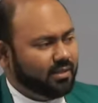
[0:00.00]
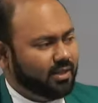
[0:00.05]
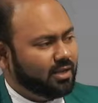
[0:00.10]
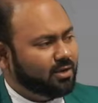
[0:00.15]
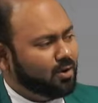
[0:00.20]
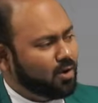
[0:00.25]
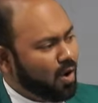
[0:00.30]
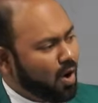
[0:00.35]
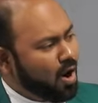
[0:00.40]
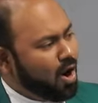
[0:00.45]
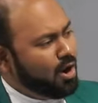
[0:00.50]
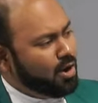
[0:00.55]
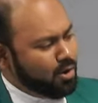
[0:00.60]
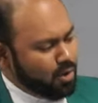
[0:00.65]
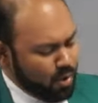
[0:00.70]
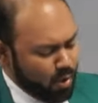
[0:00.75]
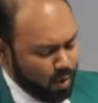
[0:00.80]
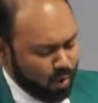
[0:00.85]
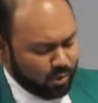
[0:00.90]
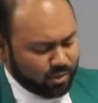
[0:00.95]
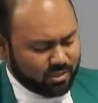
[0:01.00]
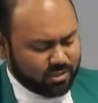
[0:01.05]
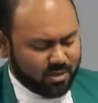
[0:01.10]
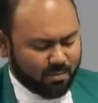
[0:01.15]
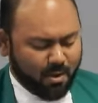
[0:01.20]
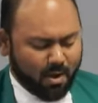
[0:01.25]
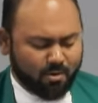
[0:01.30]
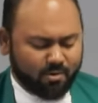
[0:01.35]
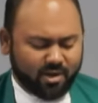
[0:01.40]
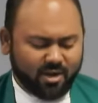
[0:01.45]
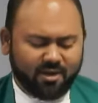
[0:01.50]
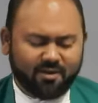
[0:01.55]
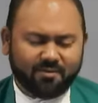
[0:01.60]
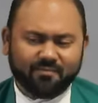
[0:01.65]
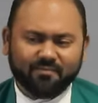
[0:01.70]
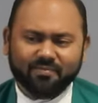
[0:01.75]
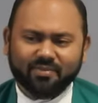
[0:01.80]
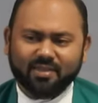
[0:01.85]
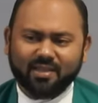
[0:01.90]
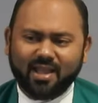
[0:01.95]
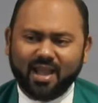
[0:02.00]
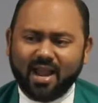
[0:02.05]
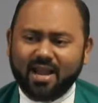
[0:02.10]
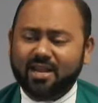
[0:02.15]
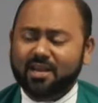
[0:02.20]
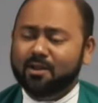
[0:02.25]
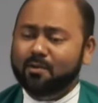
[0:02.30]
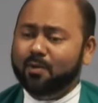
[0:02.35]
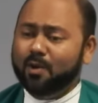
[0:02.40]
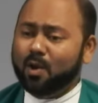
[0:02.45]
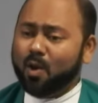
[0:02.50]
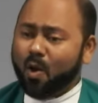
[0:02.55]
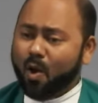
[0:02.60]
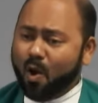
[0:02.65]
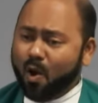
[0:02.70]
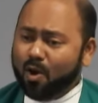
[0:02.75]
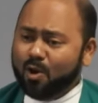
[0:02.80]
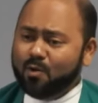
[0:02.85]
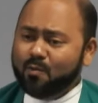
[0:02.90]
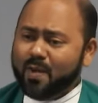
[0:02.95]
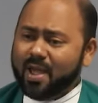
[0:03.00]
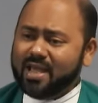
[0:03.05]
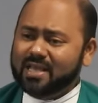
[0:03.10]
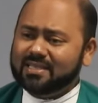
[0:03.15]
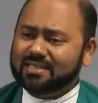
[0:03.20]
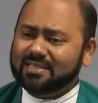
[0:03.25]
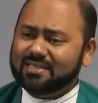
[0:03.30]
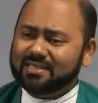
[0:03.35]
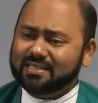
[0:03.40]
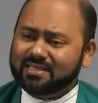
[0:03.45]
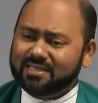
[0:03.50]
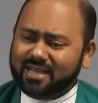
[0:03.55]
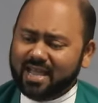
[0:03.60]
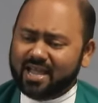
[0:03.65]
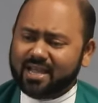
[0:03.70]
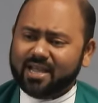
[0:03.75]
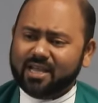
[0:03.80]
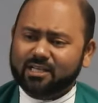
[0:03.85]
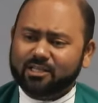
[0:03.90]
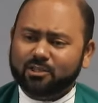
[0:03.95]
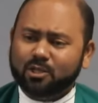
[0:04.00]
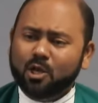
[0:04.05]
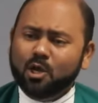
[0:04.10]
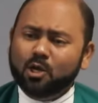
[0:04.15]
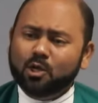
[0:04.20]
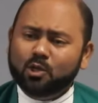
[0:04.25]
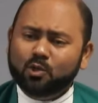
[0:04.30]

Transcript: that God knows about it, and he will always take us